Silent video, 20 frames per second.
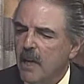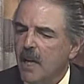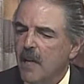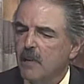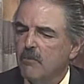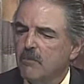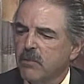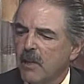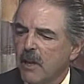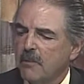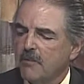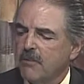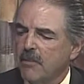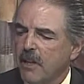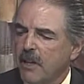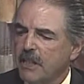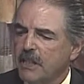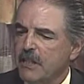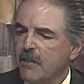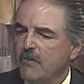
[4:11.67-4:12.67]
and blood
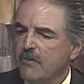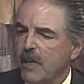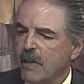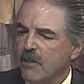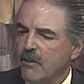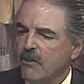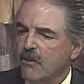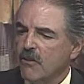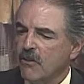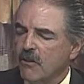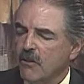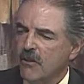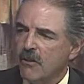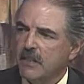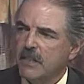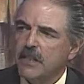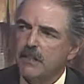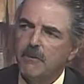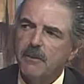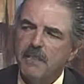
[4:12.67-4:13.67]
pressure may
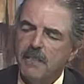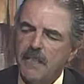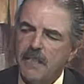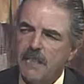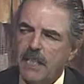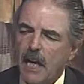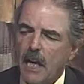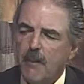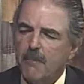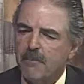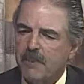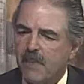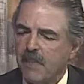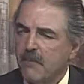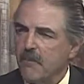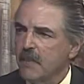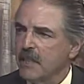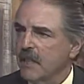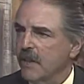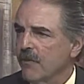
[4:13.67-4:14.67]
surge with each apnea
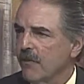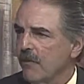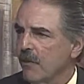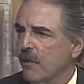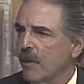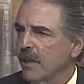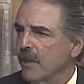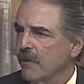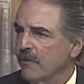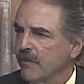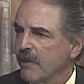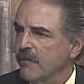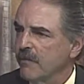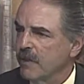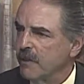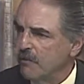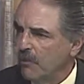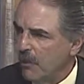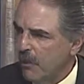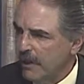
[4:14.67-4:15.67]
as much as 40 or
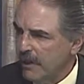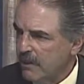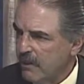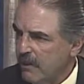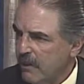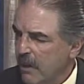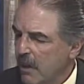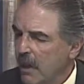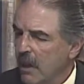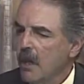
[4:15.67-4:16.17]
50 points.